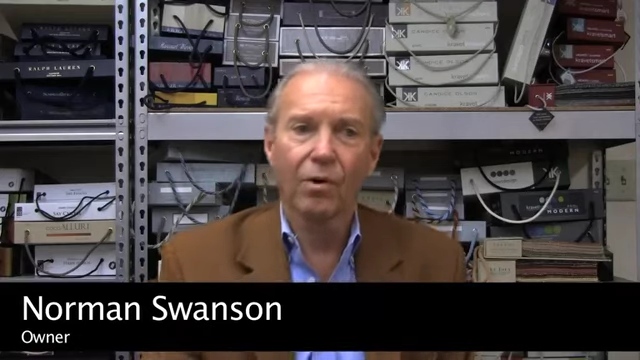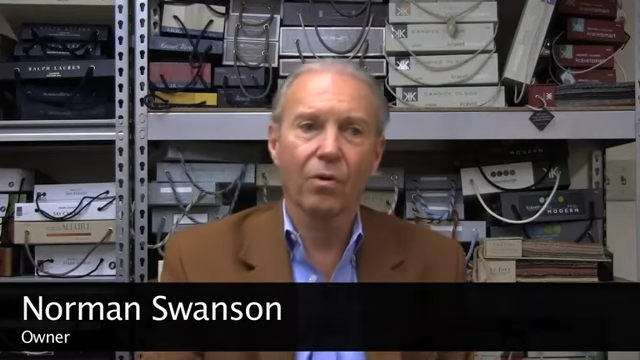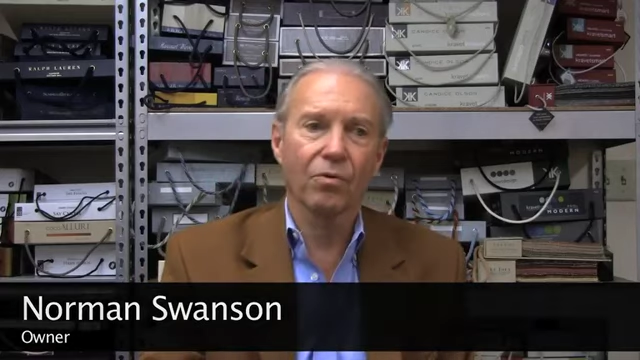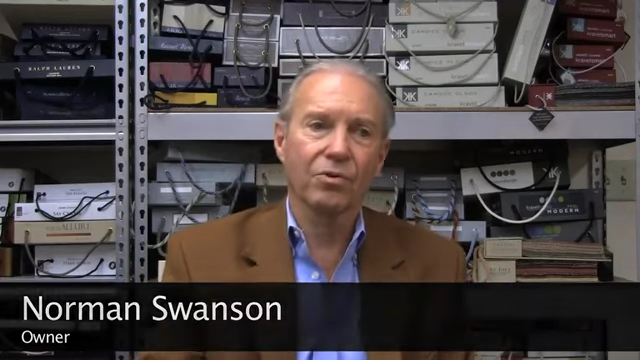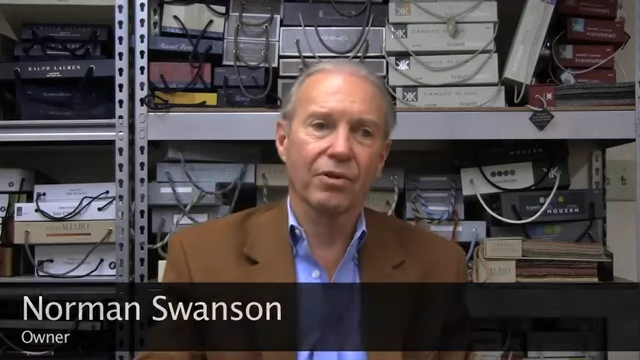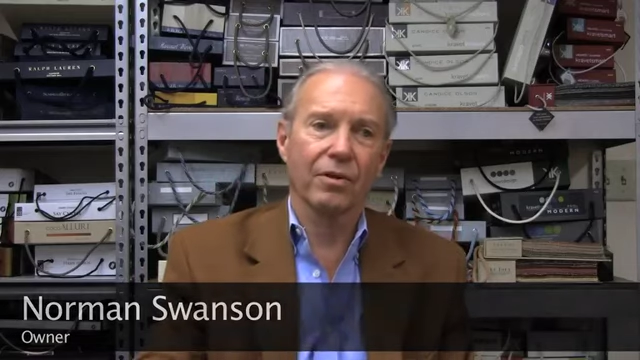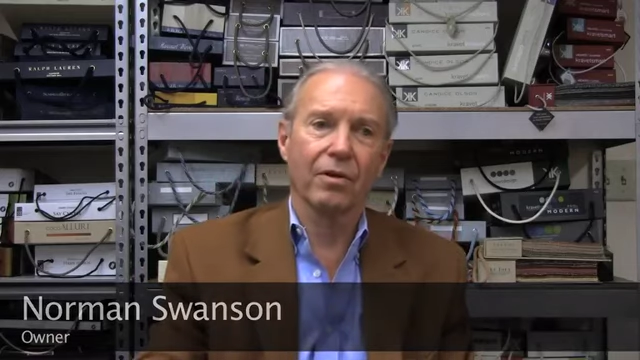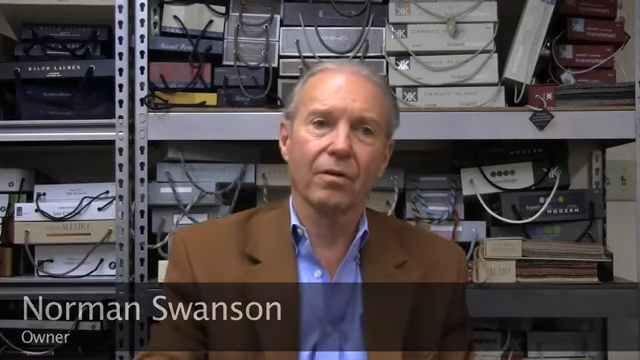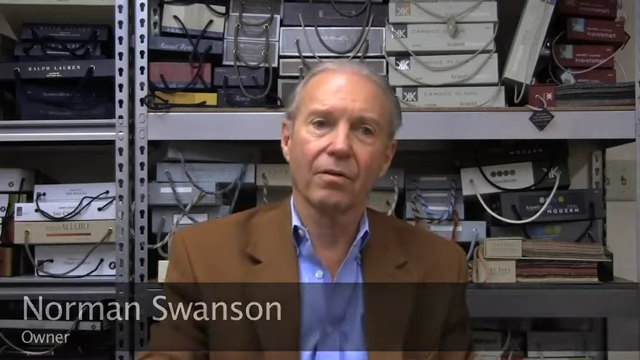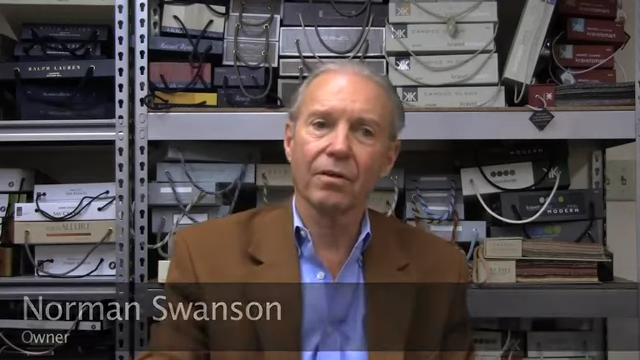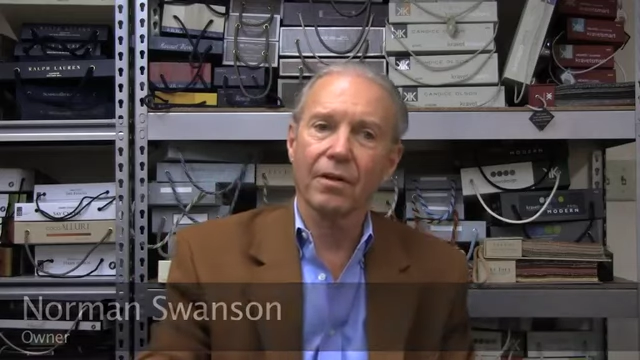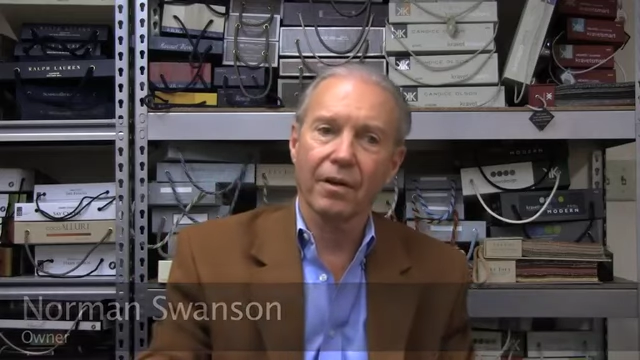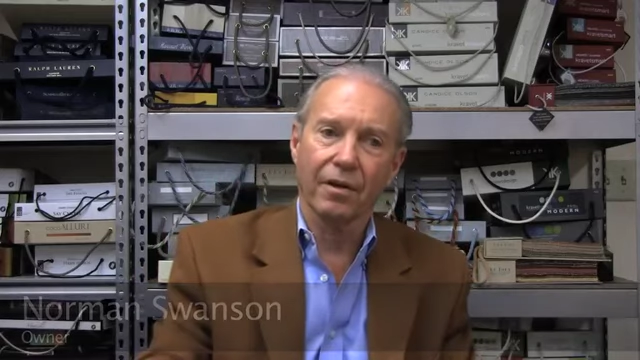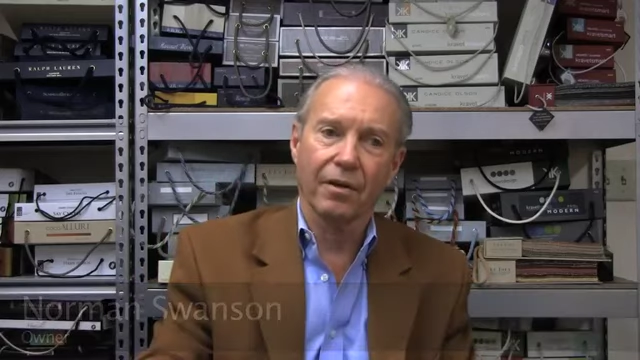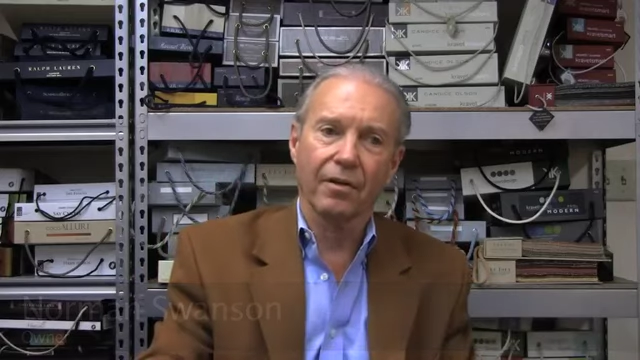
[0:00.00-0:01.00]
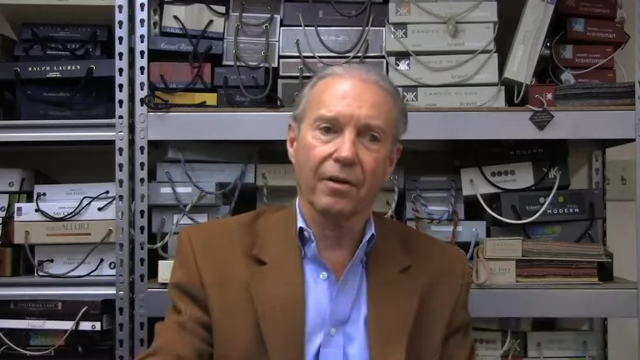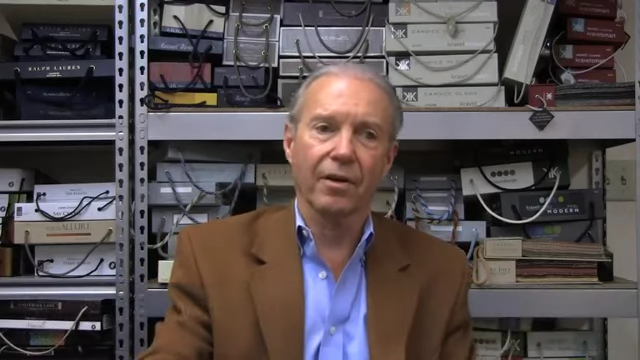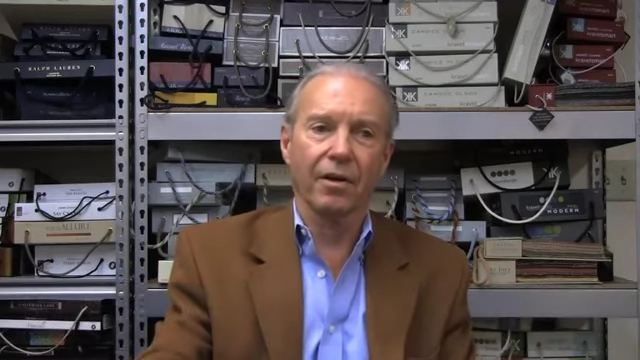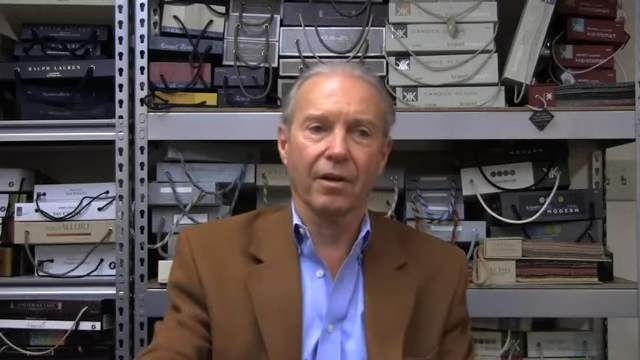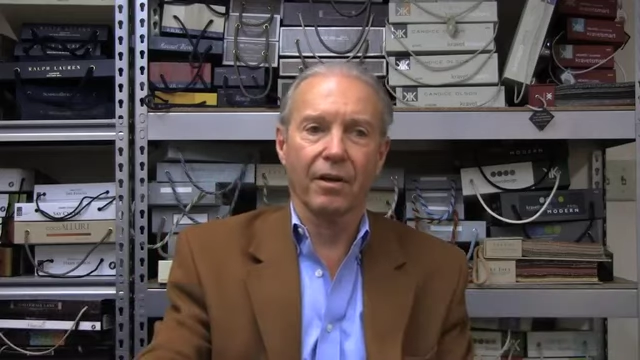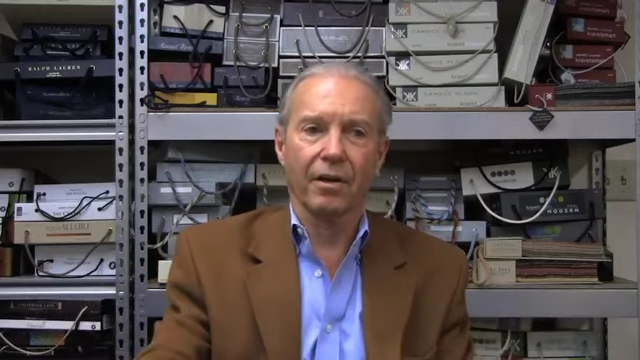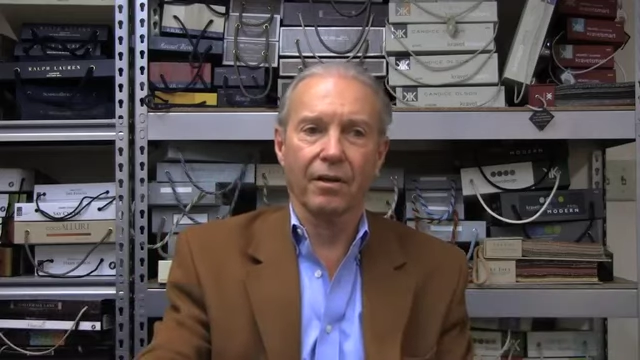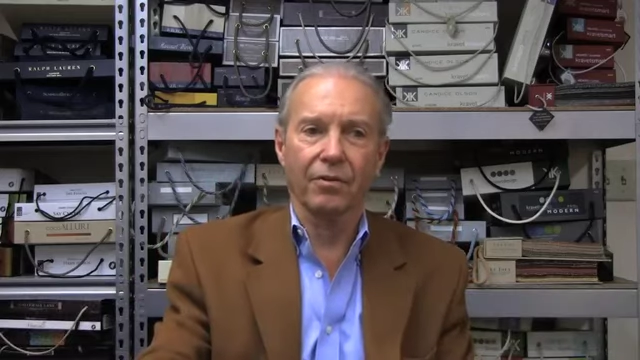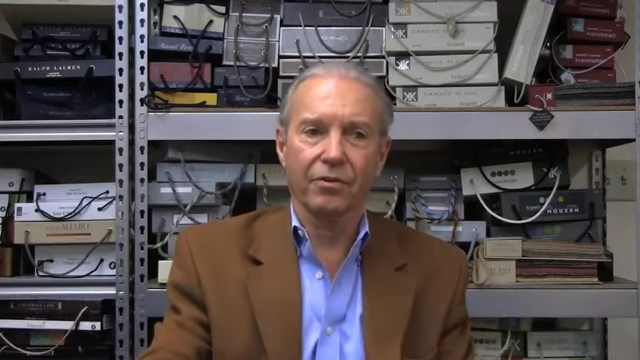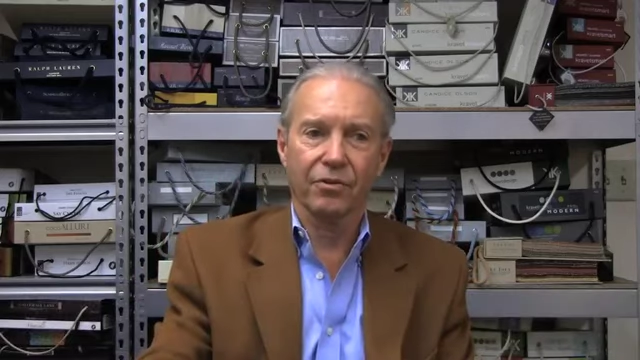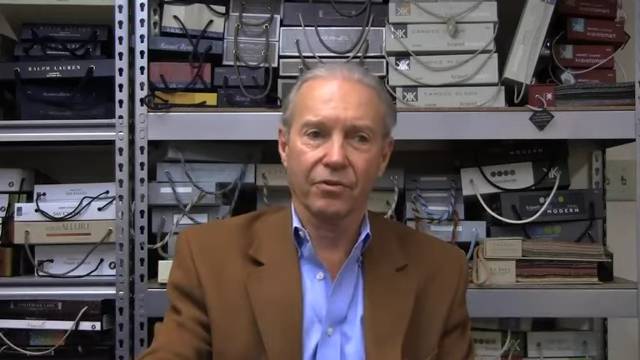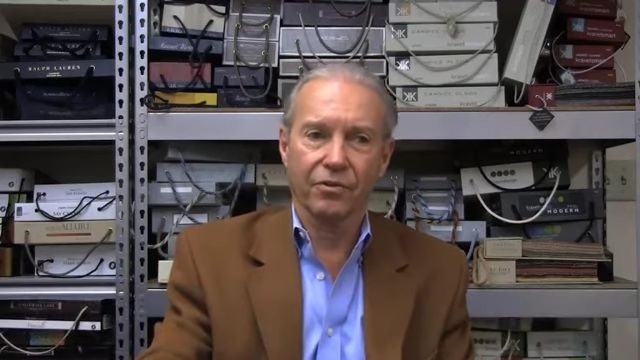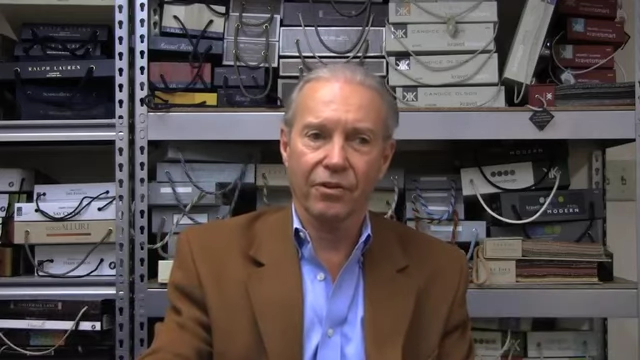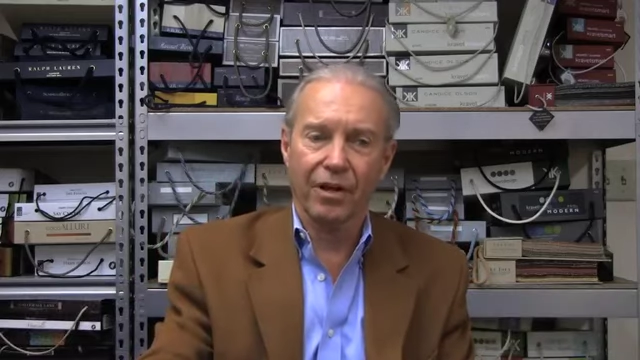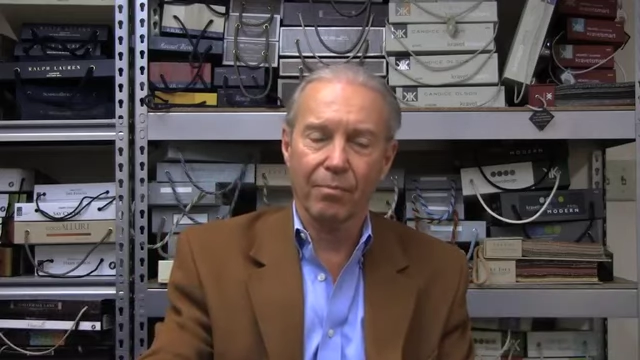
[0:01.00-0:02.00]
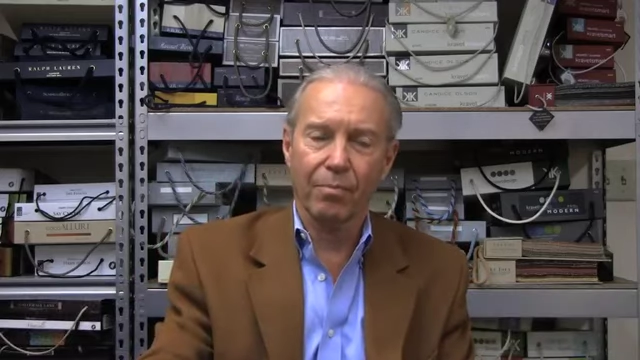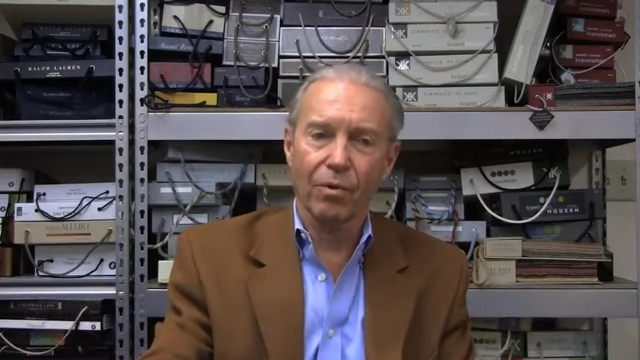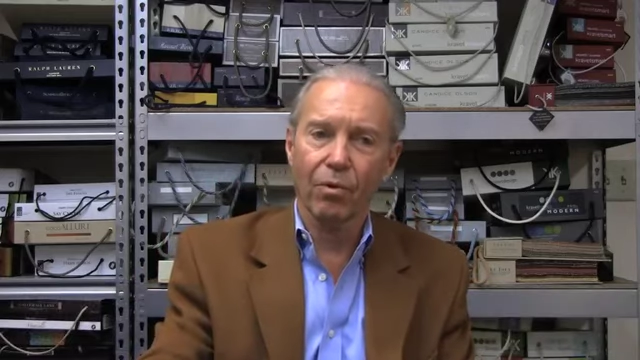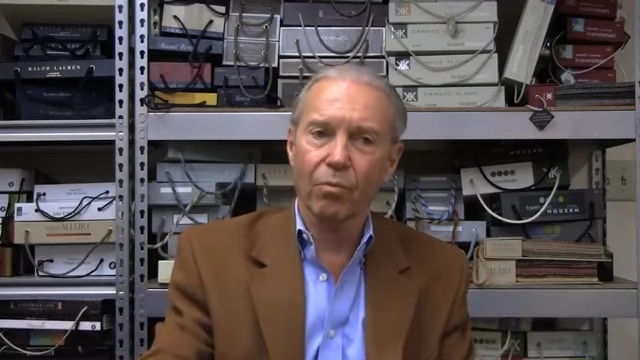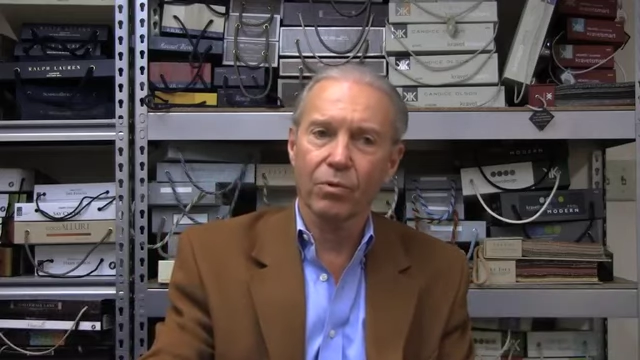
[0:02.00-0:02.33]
hotel in a temple,